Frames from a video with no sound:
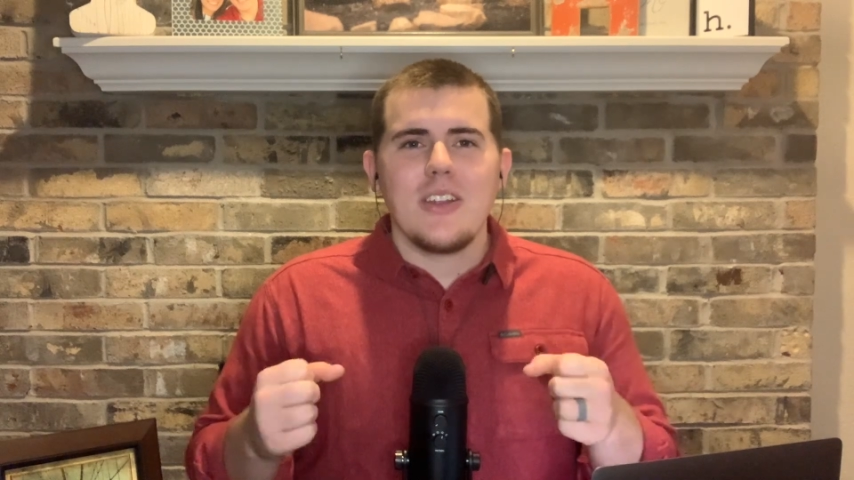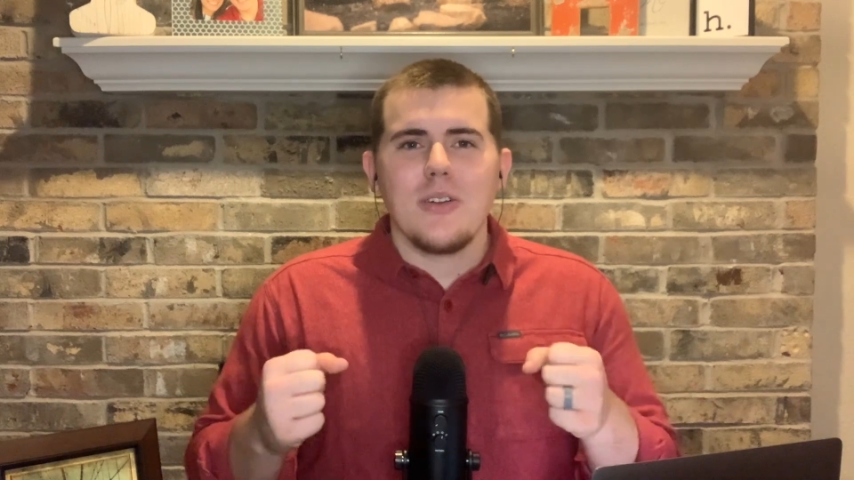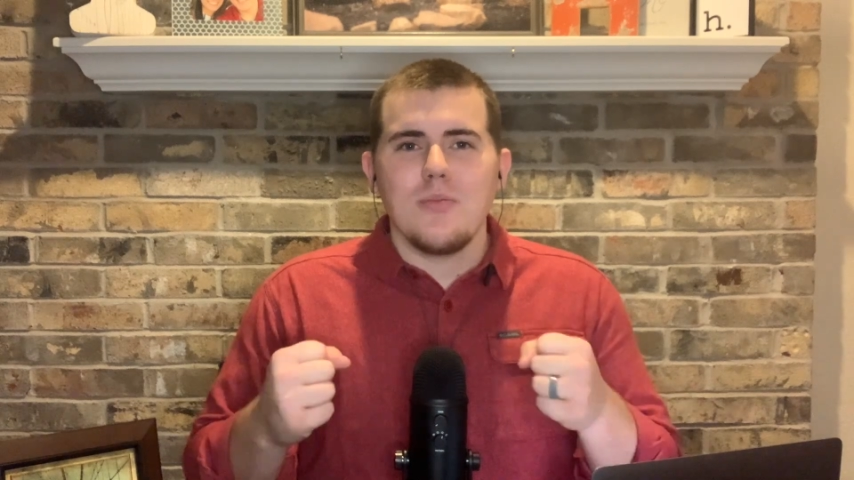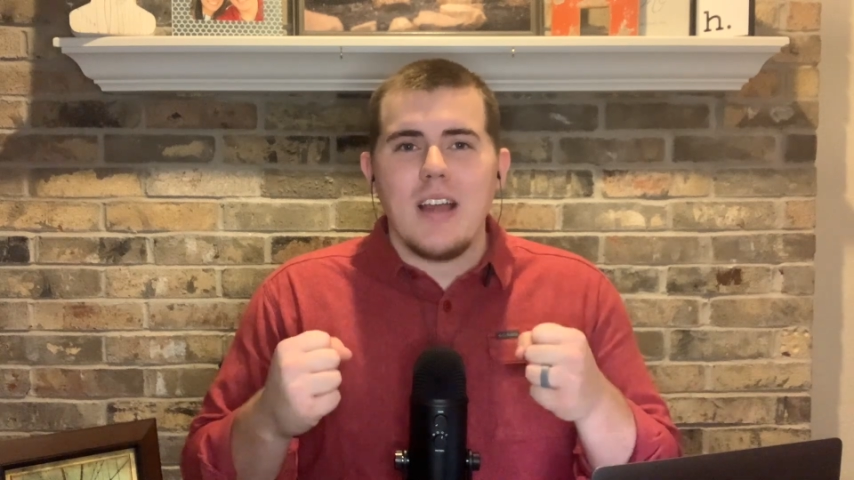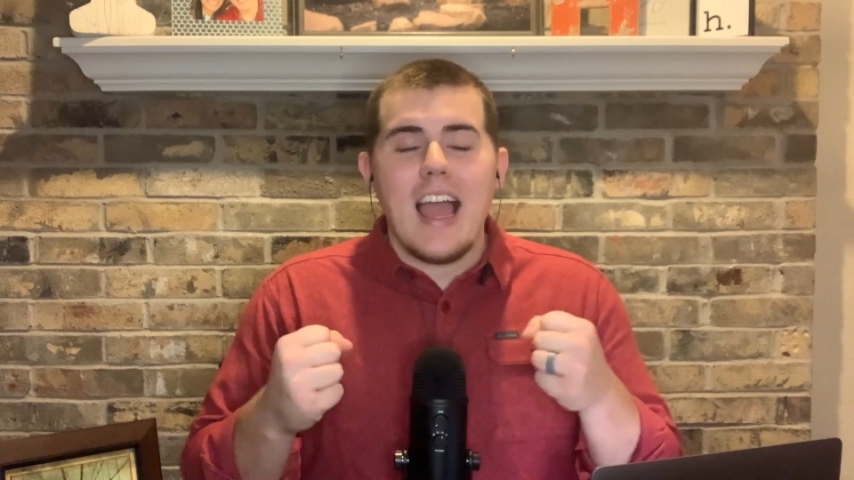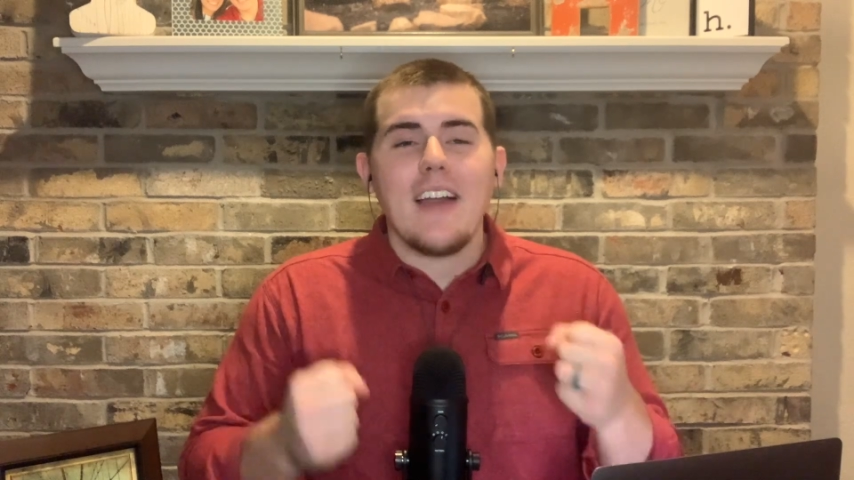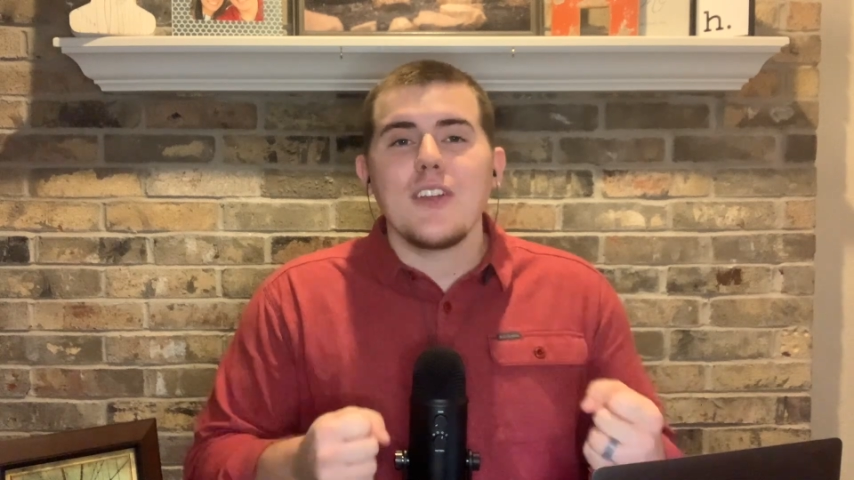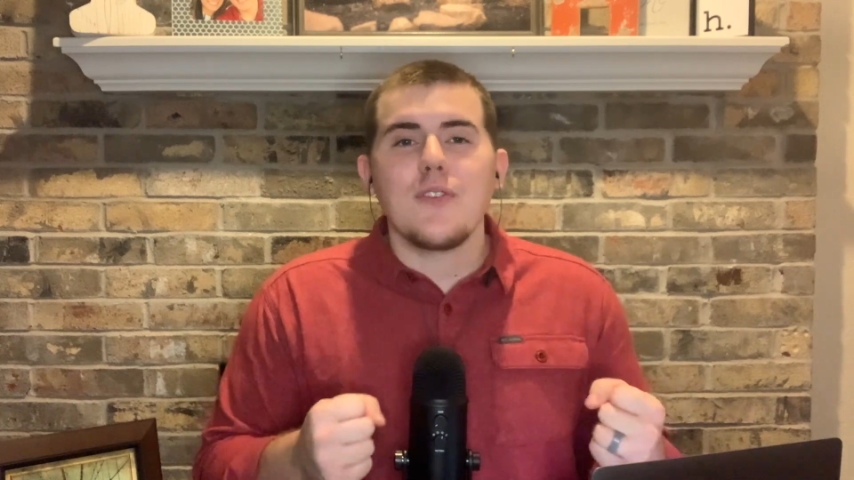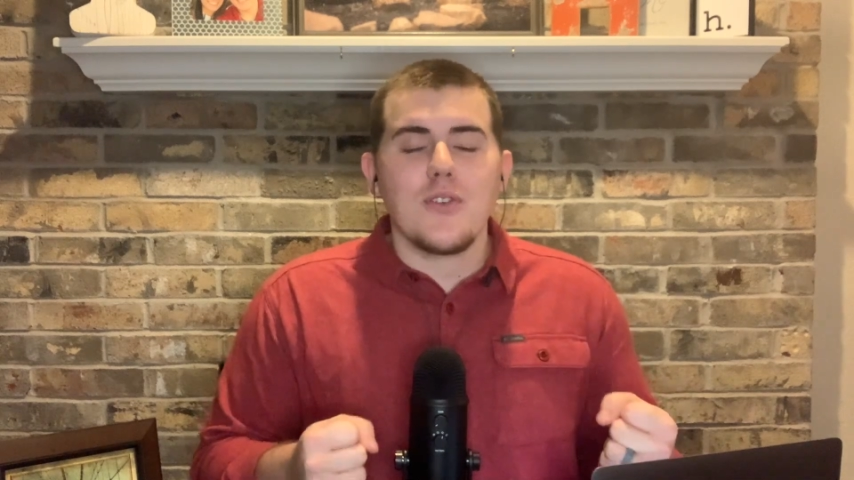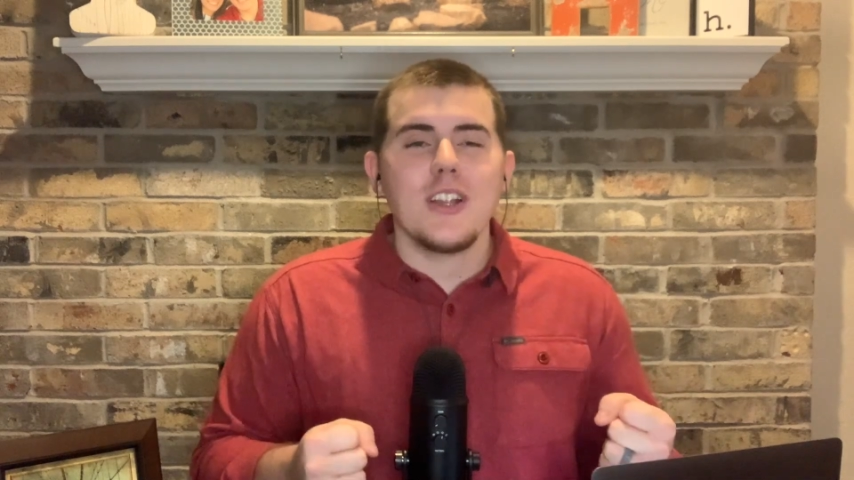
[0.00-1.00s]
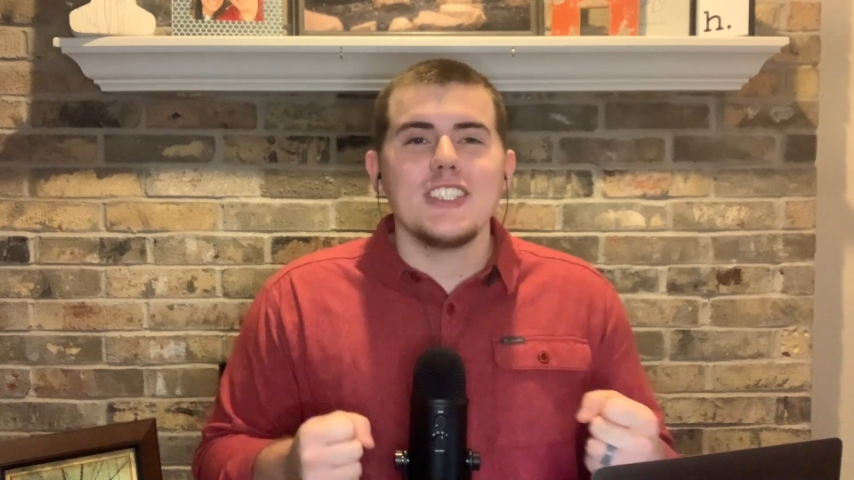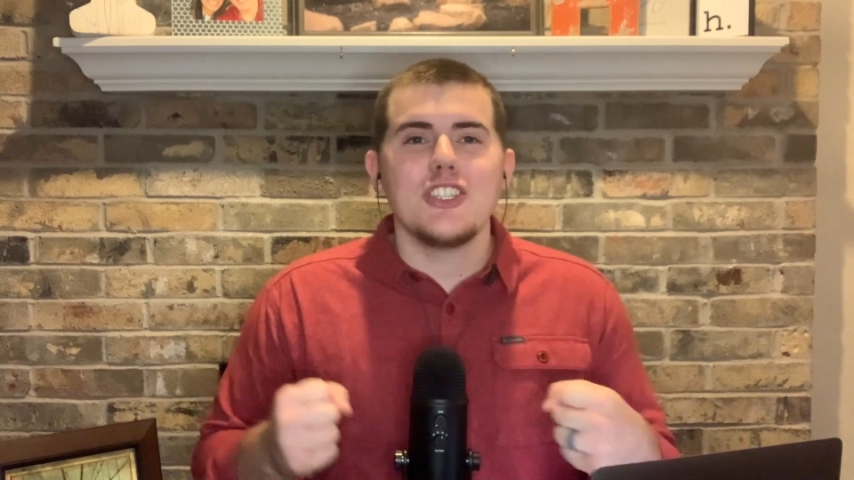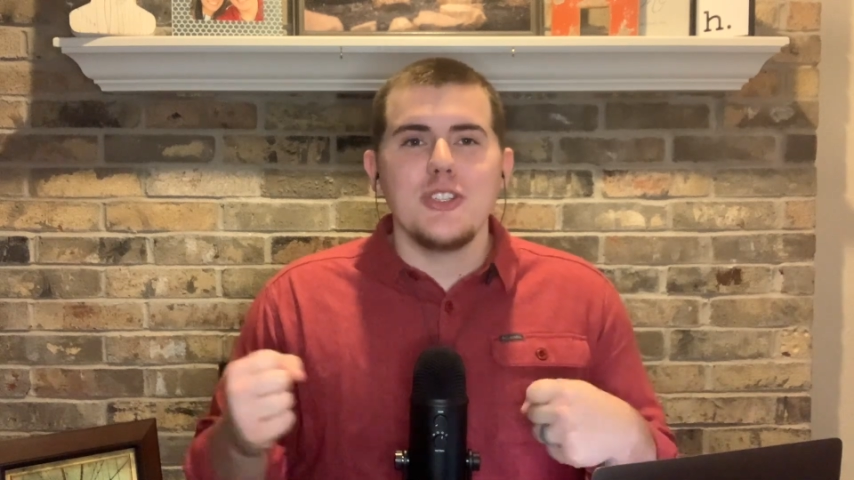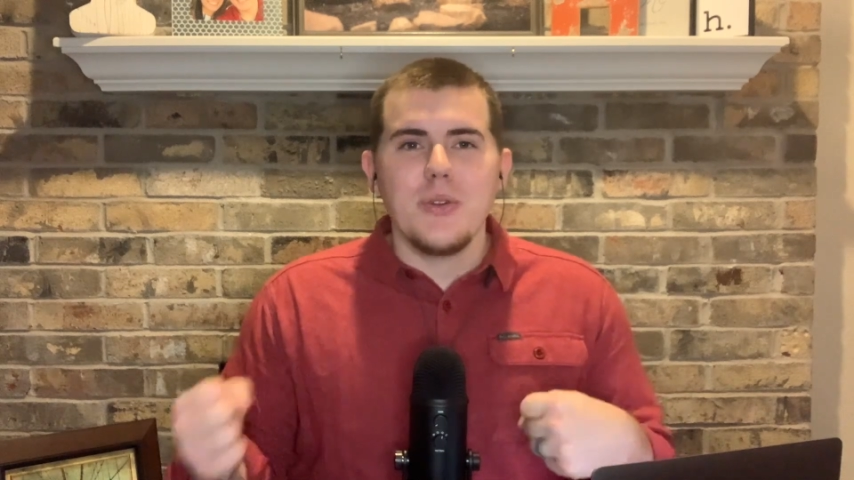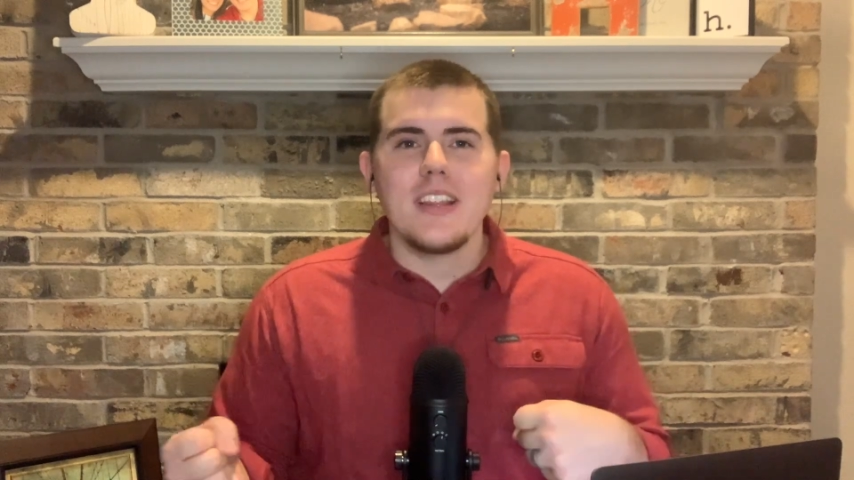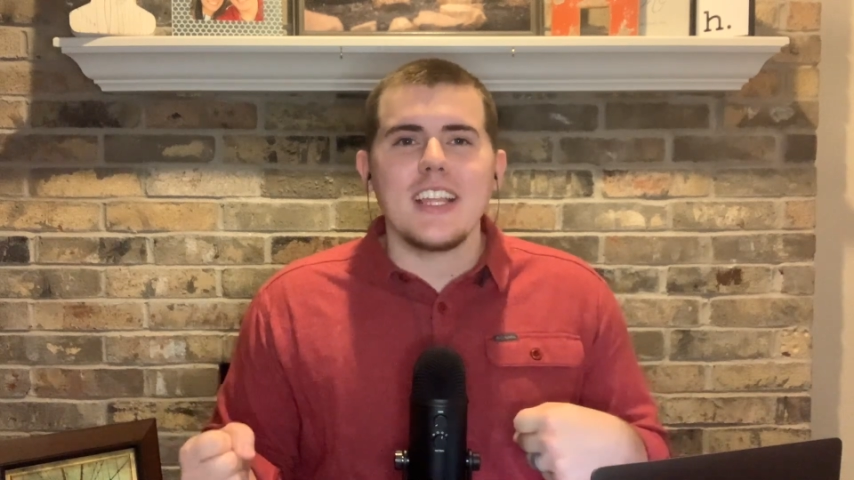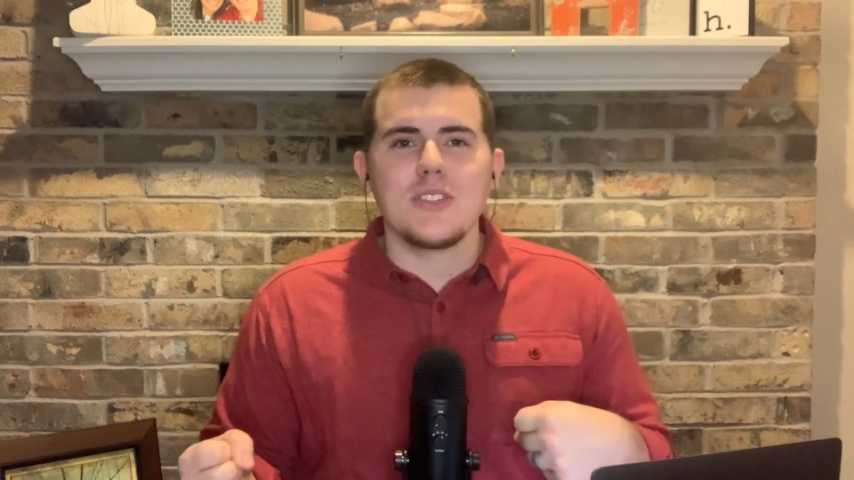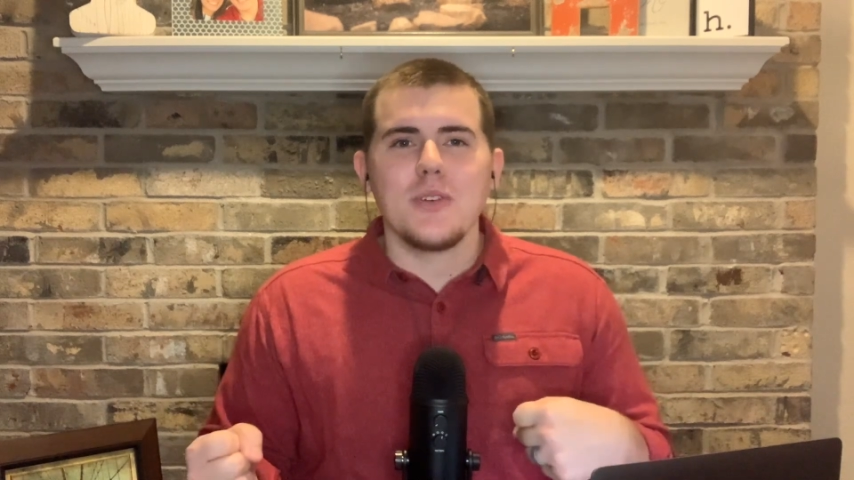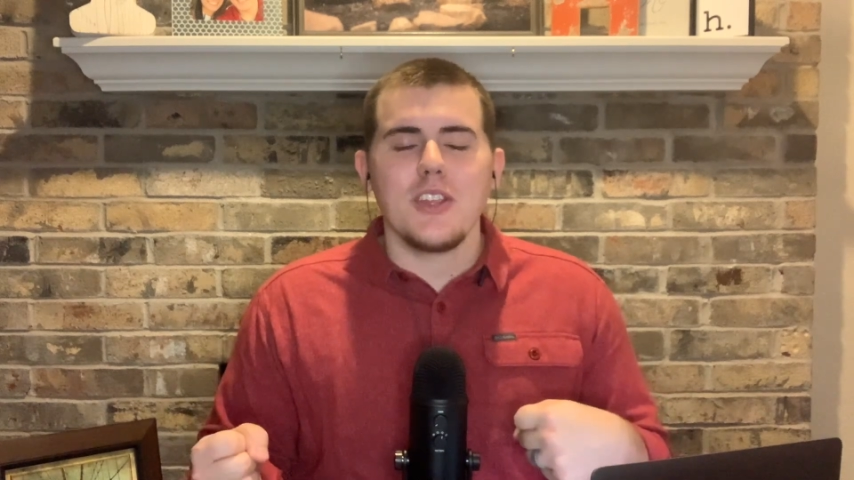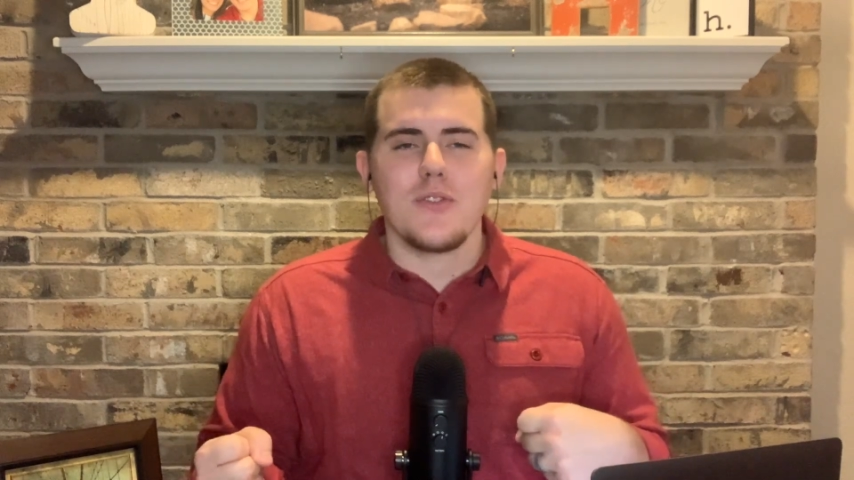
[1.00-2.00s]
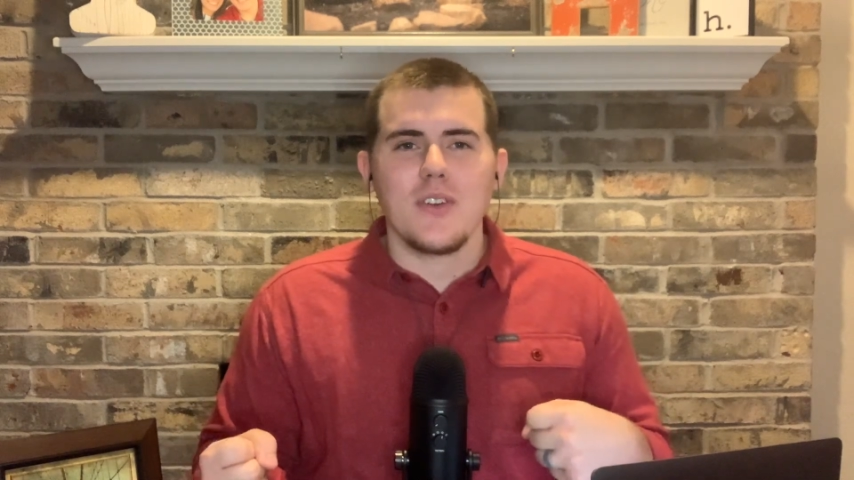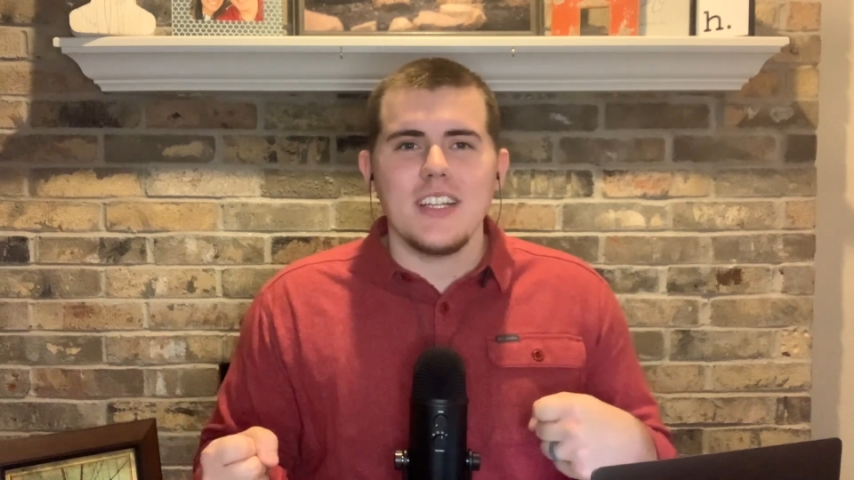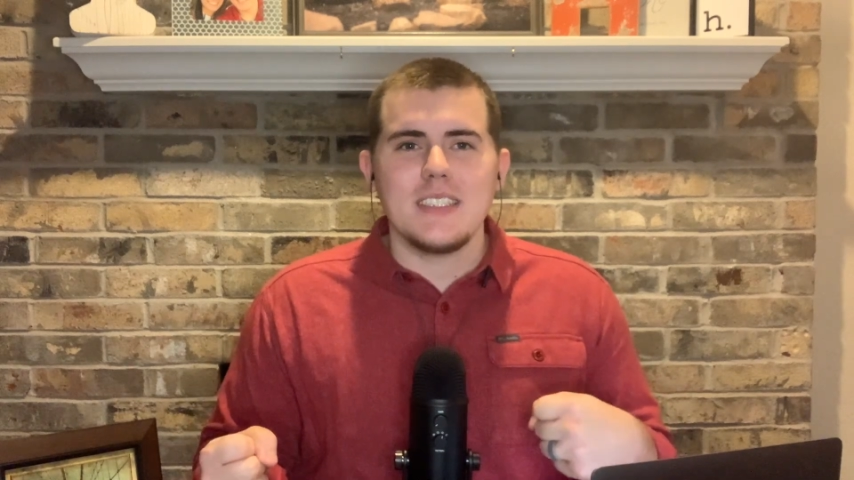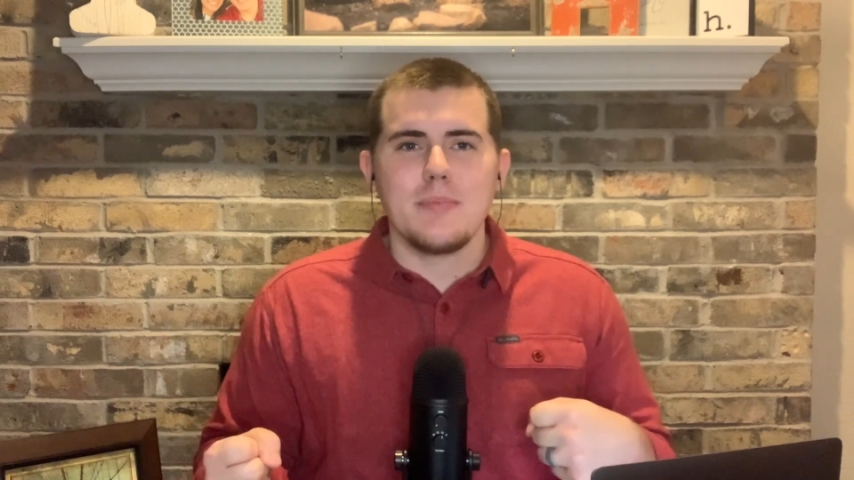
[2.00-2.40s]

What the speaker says: having friends and doing things with your friends.